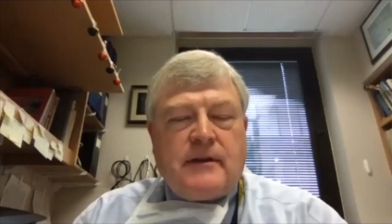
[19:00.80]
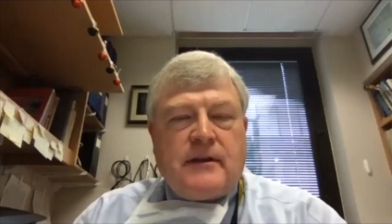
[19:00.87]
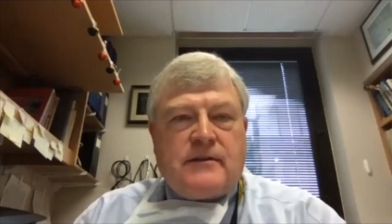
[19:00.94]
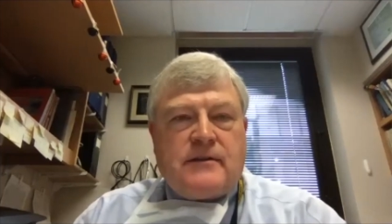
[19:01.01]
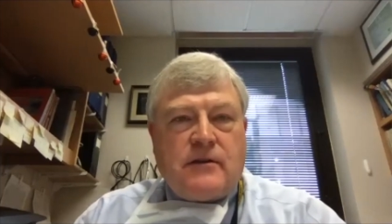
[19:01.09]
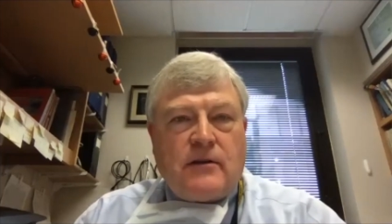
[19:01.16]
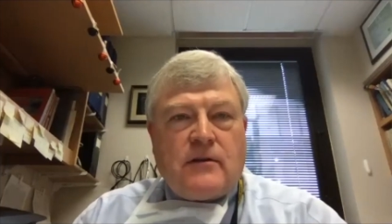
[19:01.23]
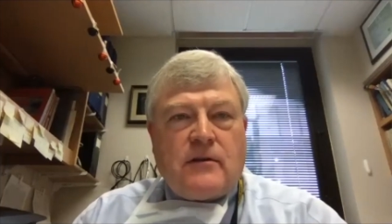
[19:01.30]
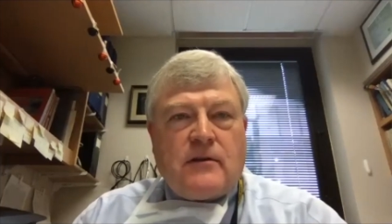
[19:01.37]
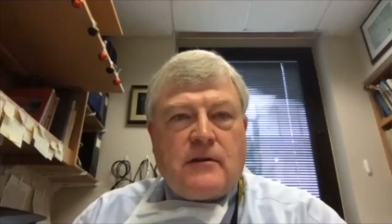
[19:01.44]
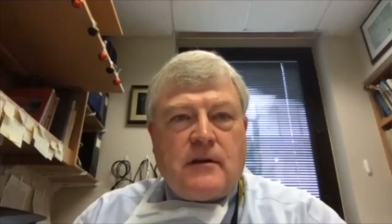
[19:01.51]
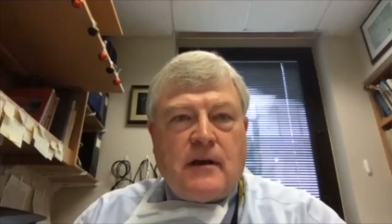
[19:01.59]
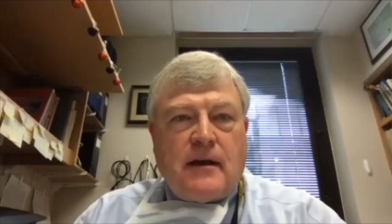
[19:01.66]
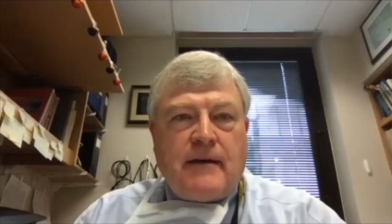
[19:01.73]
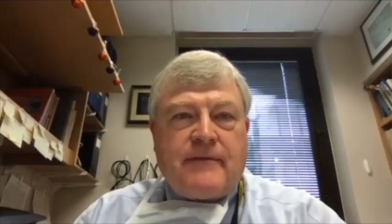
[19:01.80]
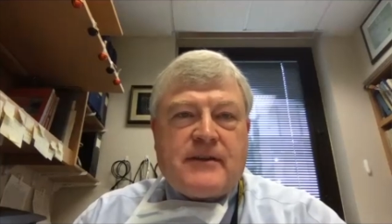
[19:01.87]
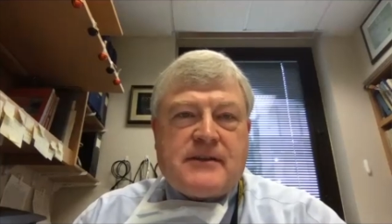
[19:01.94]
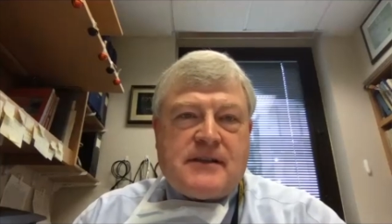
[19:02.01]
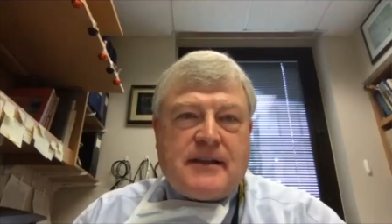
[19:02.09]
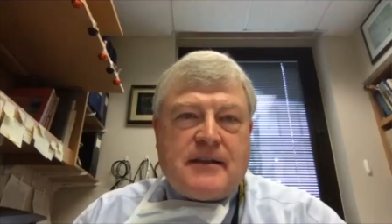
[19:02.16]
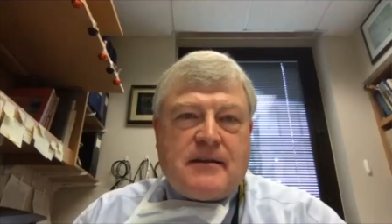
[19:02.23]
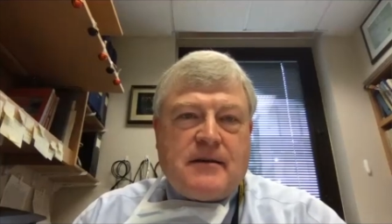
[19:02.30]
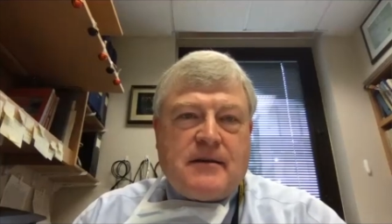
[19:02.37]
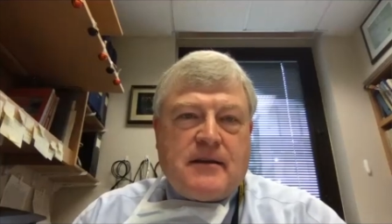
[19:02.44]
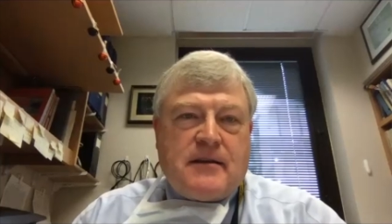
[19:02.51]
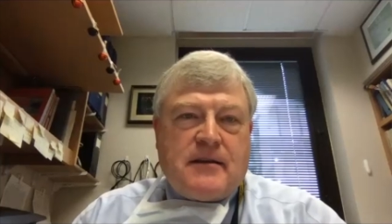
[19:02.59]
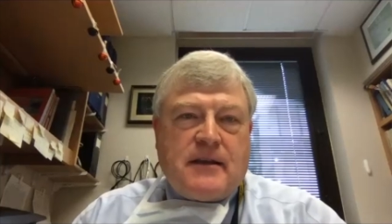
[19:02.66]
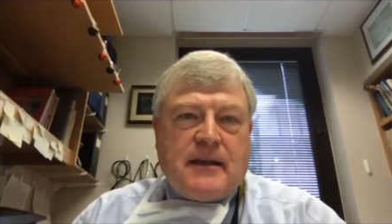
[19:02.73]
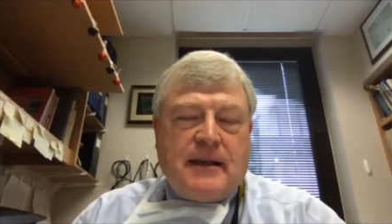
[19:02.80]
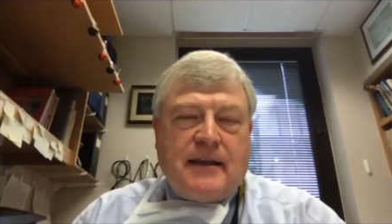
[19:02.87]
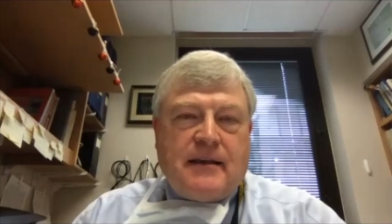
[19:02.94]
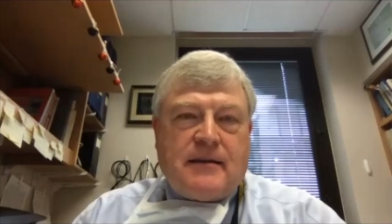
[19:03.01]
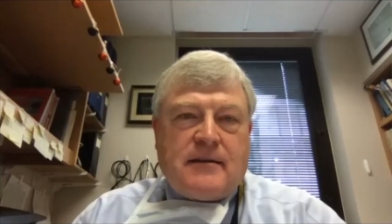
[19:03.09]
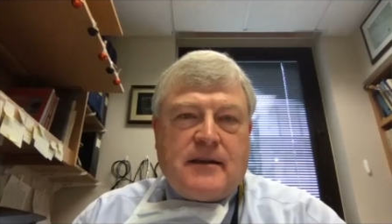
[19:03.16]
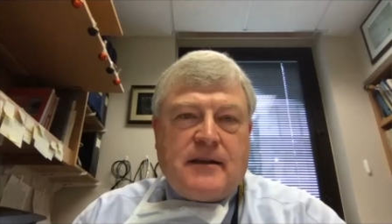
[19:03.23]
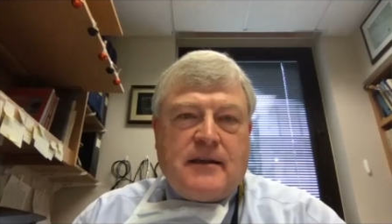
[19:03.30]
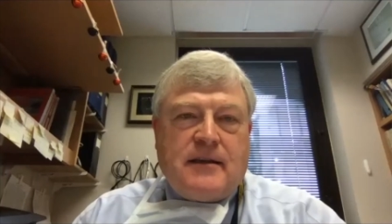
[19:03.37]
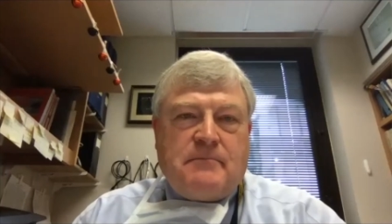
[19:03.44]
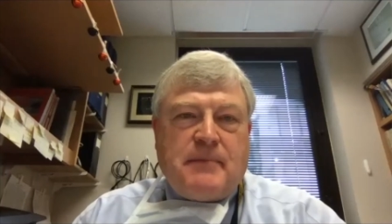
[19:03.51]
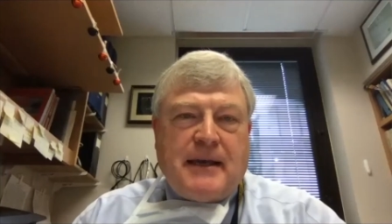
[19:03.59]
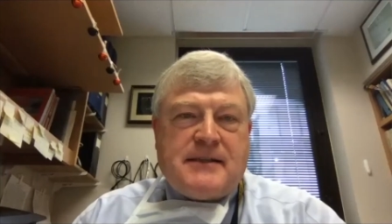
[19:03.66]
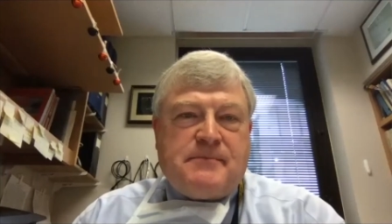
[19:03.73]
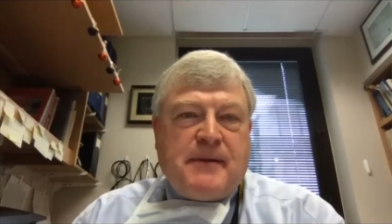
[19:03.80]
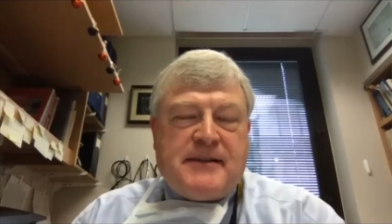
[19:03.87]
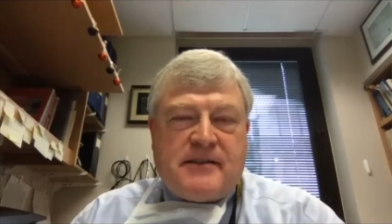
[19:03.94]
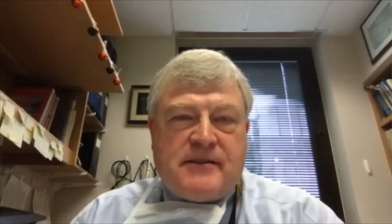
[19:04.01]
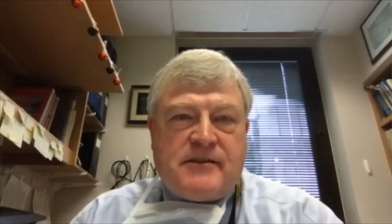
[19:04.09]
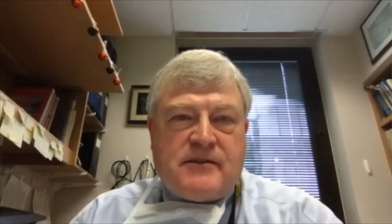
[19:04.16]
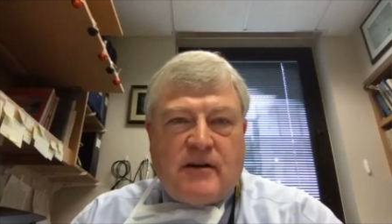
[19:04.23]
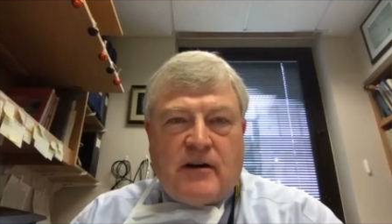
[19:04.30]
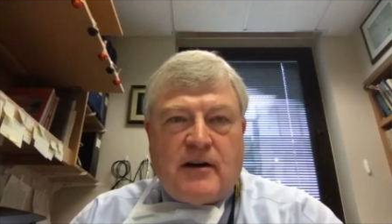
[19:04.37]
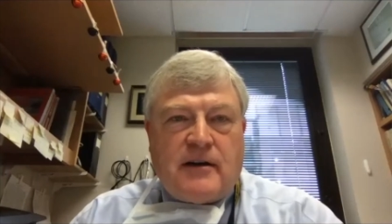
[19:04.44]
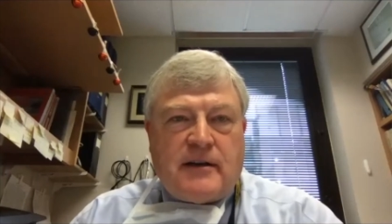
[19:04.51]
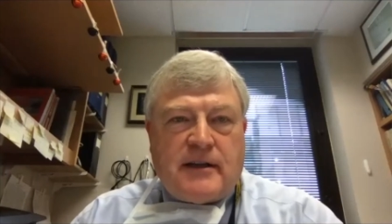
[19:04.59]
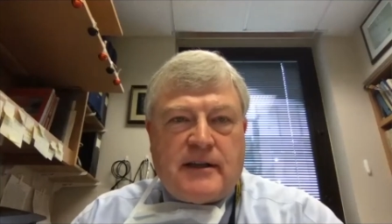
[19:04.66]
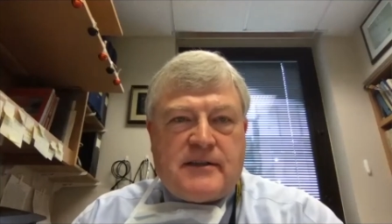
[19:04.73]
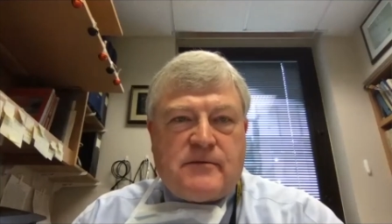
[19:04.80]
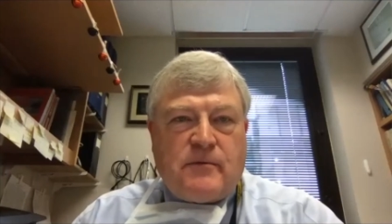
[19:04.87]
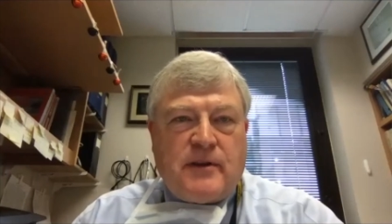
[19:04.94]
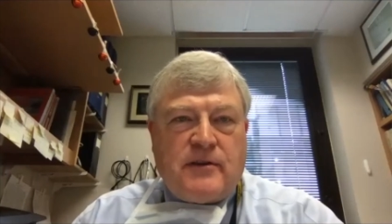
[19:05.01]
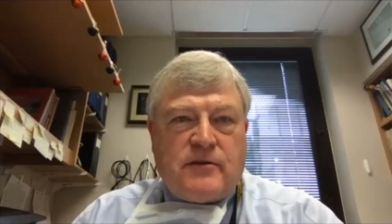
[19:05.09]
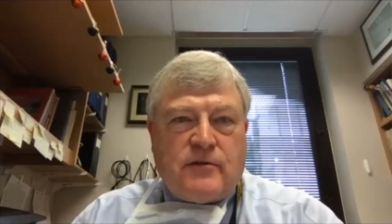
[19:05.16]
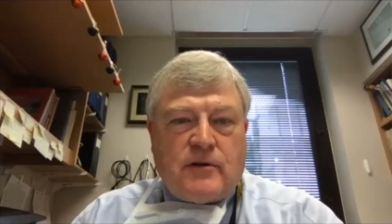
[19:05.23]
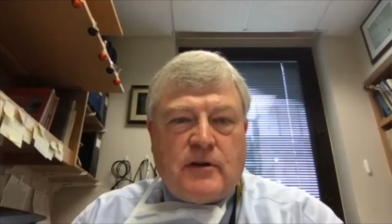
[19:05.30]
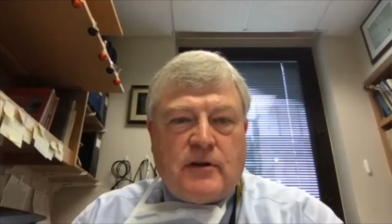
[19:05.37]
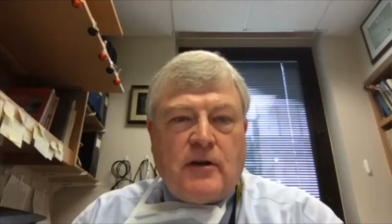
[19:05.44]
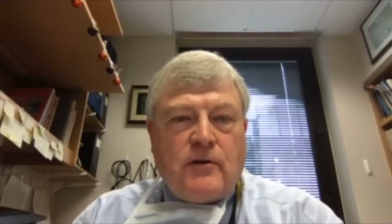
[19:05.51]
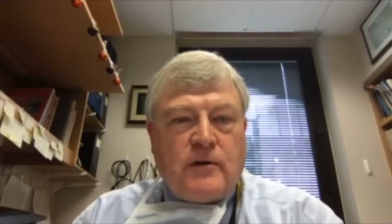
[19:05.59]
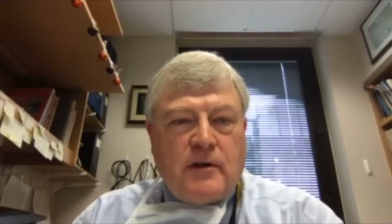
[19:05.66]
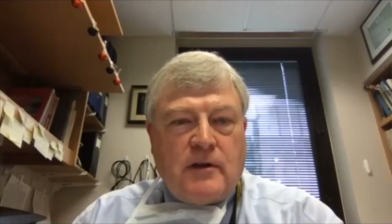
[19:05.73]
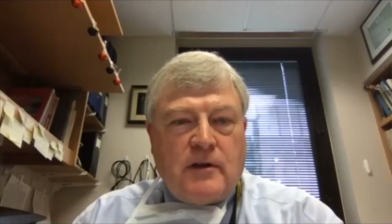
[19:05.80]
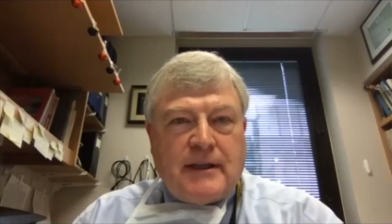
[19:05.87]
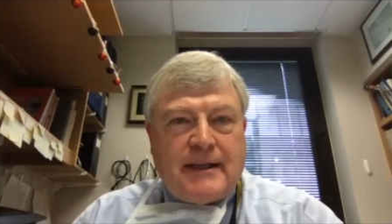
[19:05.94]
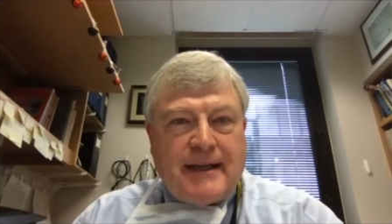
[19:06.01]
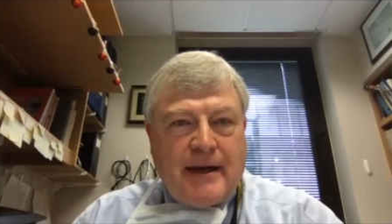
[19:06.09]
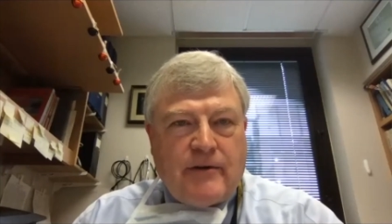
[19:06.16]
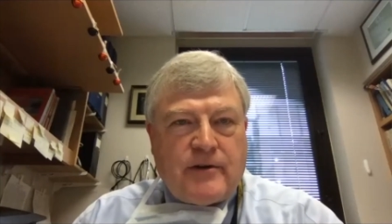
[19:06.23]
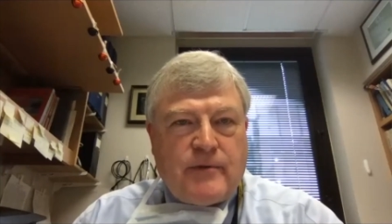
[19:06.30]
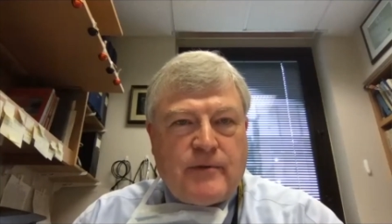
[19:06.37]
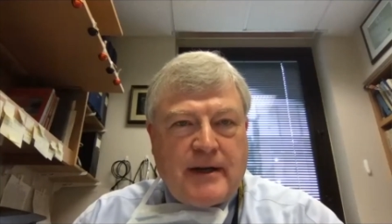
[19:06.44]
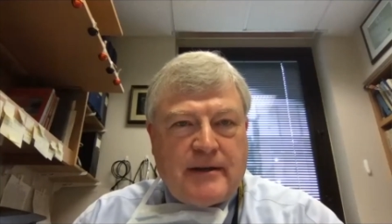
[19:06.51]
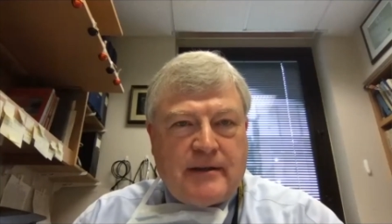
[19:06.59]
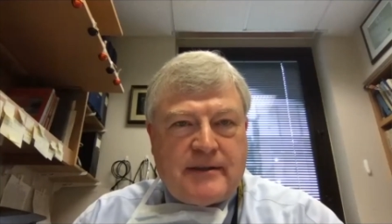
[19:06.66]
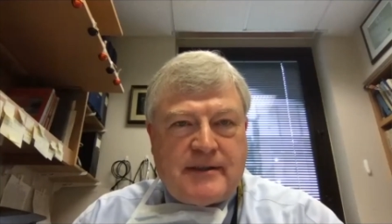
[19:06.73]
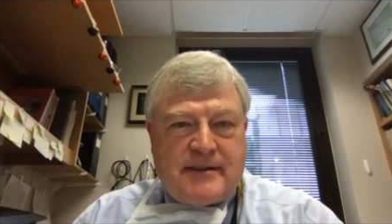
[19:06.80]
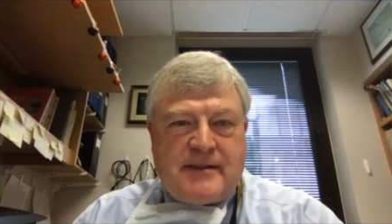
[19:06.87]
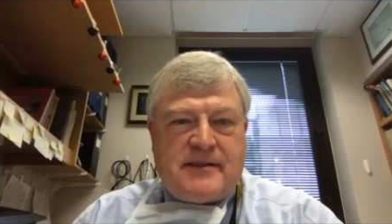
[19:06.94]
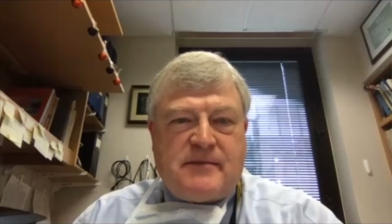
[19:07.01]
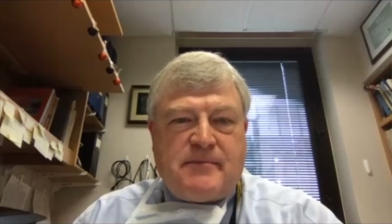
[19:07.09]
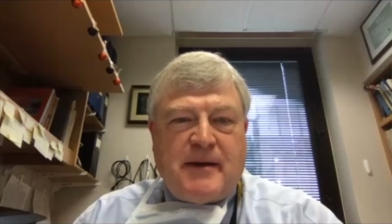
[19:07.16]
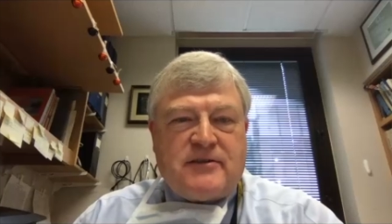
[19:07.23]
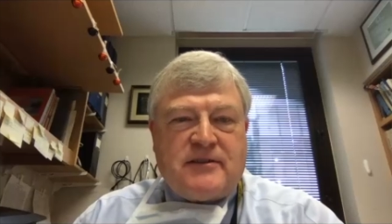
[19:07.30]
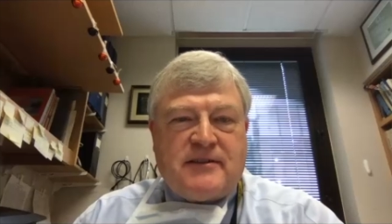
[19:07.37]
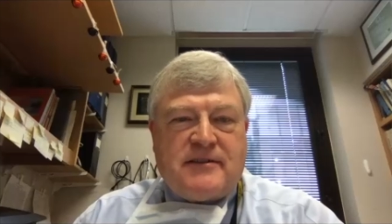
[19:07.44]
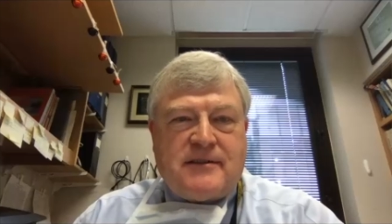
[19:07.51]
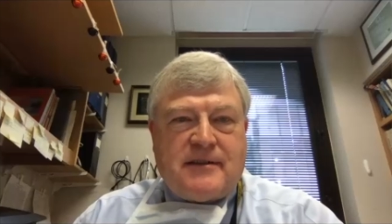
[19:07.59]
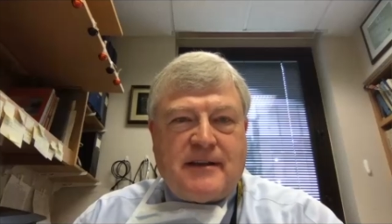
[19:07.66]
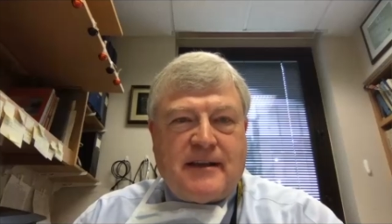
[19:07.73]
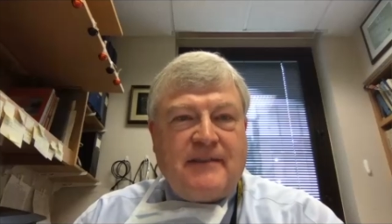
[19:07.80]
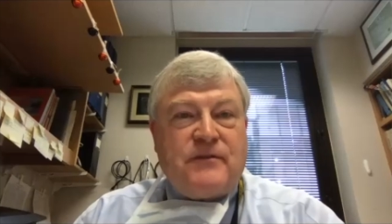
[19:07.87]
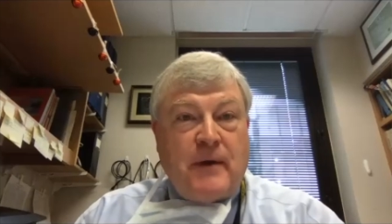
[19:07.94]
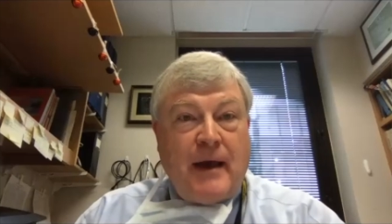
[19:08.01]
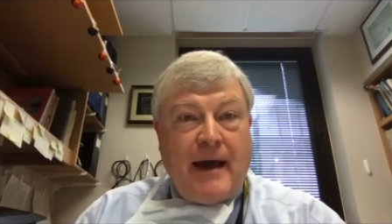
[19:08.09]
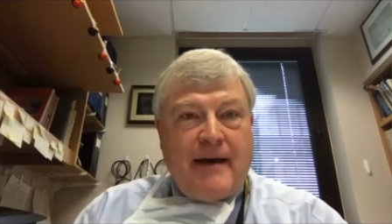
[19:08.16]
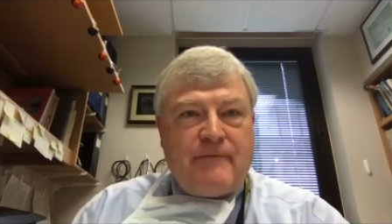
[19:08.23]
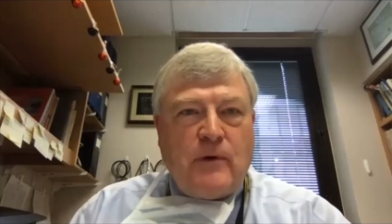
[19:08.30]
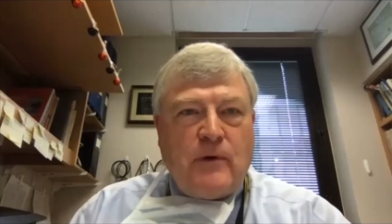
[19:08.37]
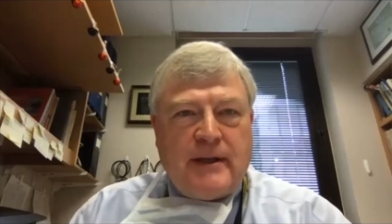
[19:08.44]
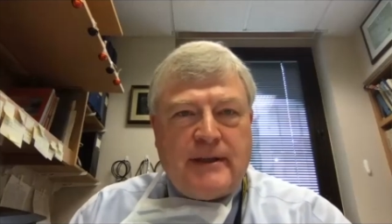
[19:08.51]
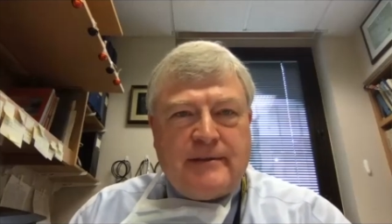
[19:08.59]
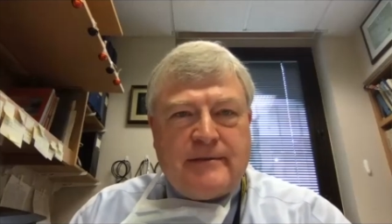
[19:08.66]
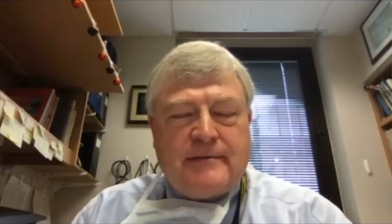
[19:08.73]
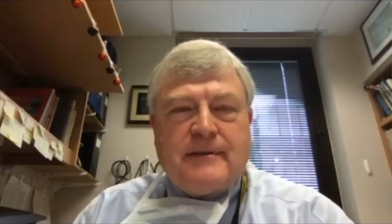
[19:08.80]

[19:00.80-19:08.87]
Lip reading: So obviously the best place to start is with your local inherited retinal disease specialist if you have one.